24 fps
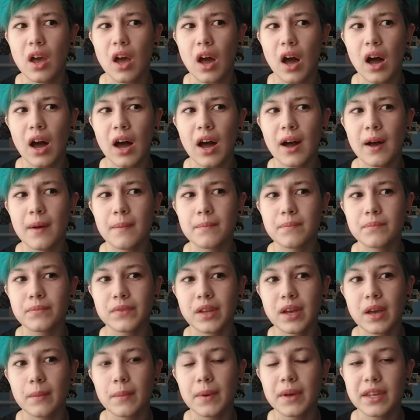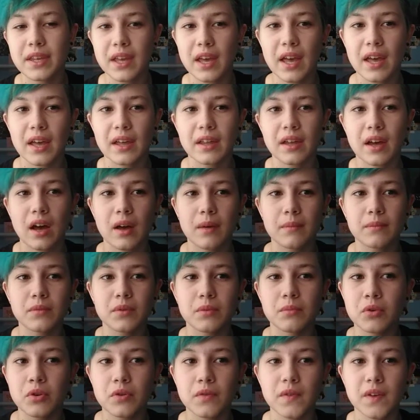But yeah, the
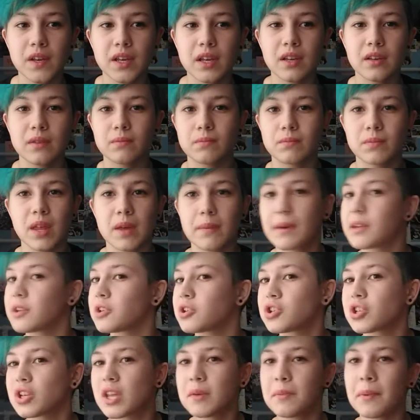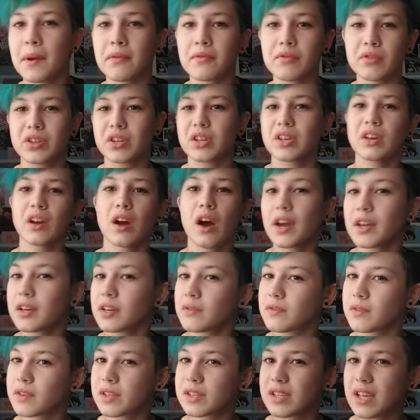movie, they managed to keep everything kind
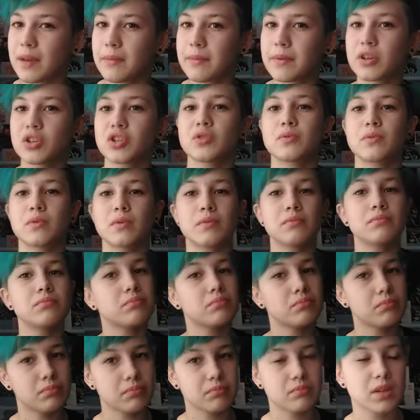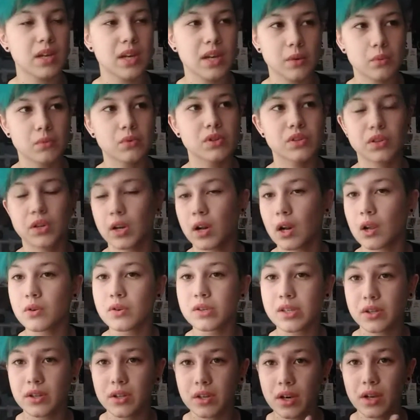of the same-ish. It was
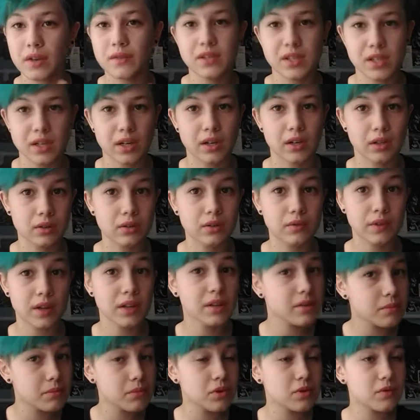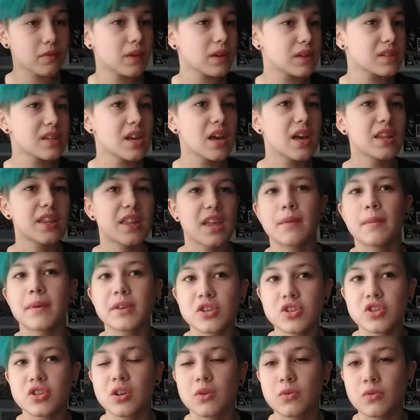closer than I've seen a lot of other movies. The
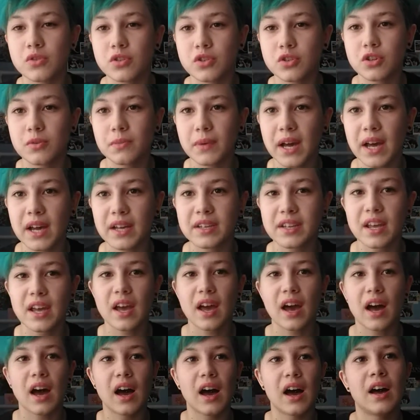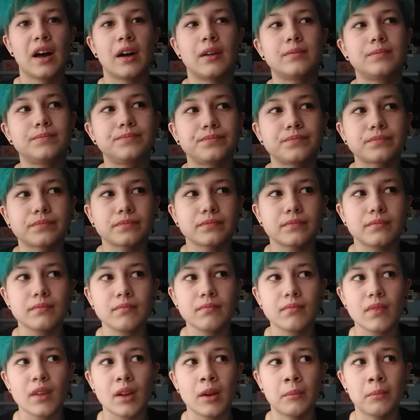animation style wasn't too bad.
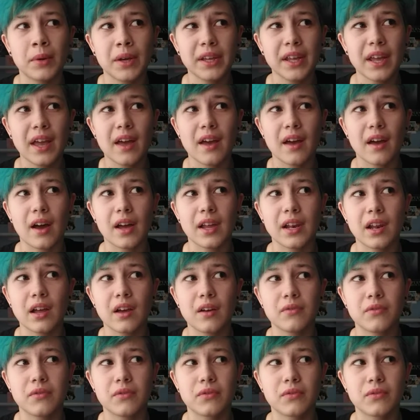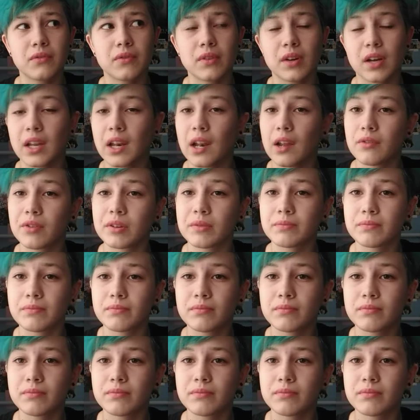But yeah, I love it.